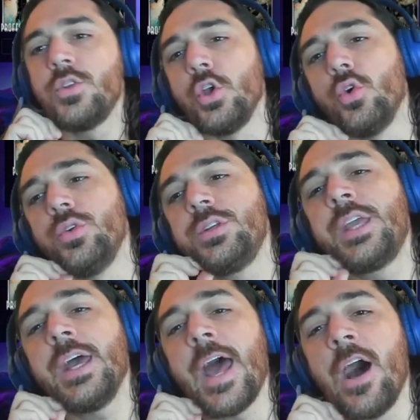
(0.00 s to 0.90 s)
Dude,
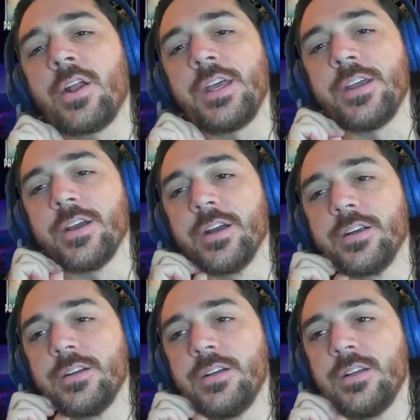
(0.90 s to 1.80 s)
get out of here.
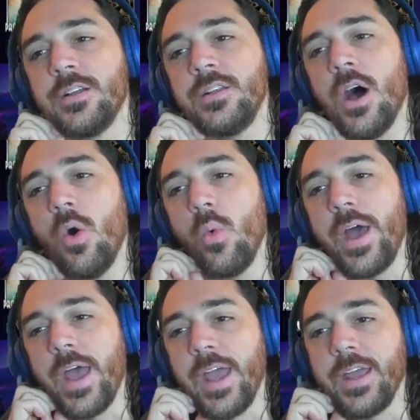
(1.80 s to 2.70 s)
No
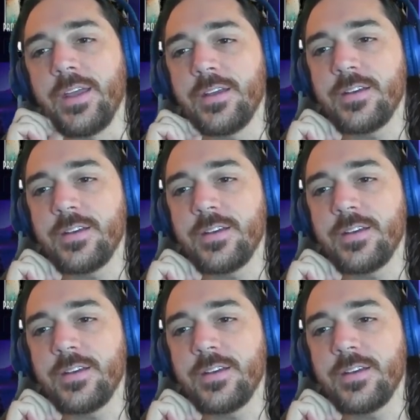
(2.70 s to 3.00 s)
way.